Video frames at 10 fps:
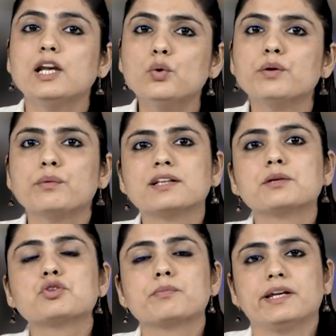Hello and
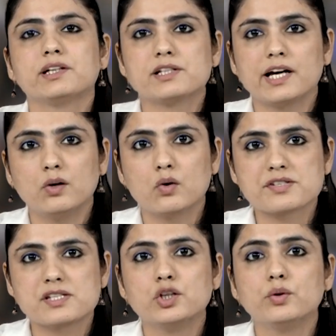welcome to Medical
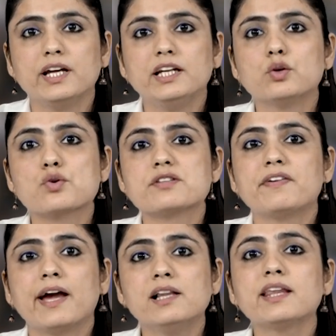Dialogues, your daily dose of
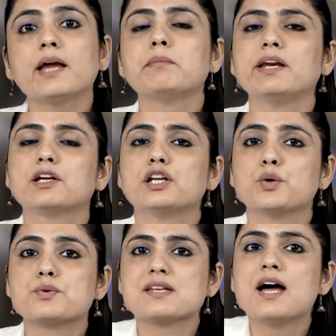health and medical
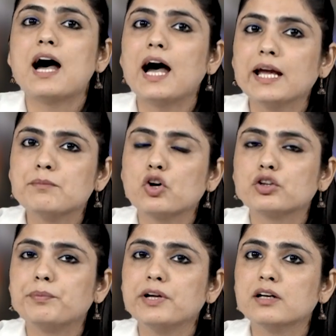news. I am
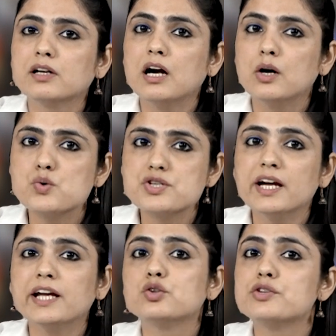Dr. Priyanka Ahuja
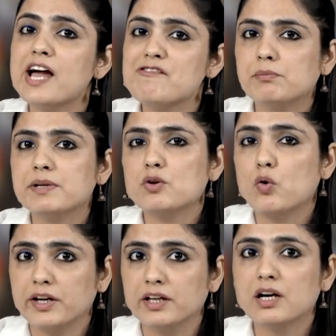and today I will be
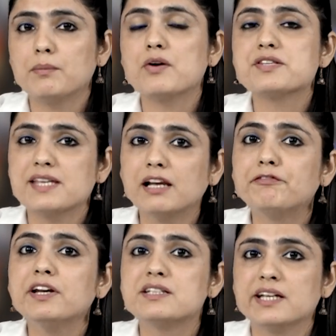talking about
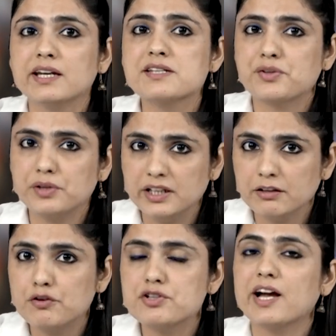cell-free DNA
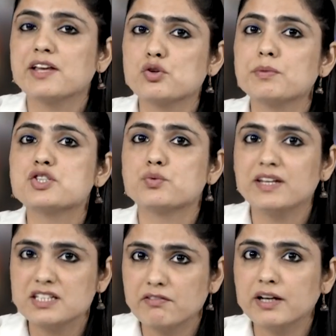screening for trisomies
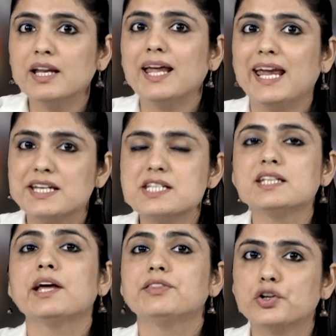21,
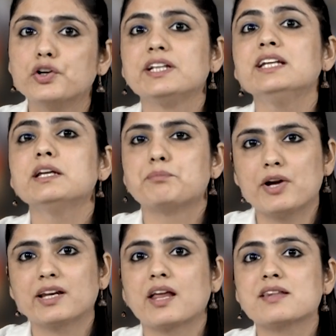18 and 13 in
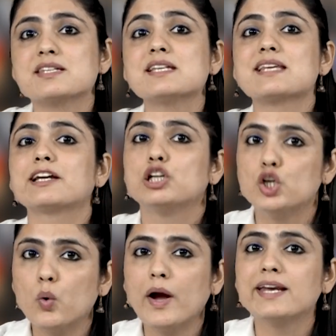pregnancies at
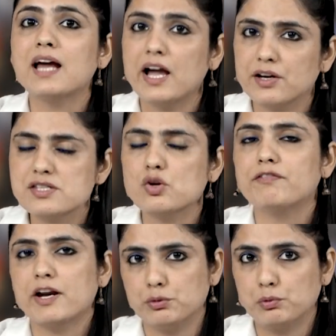low and high risk of
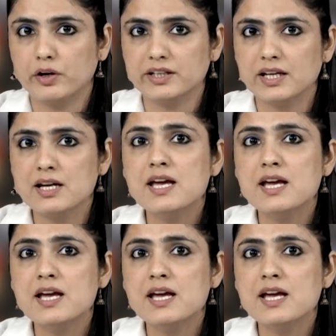aneuploidy.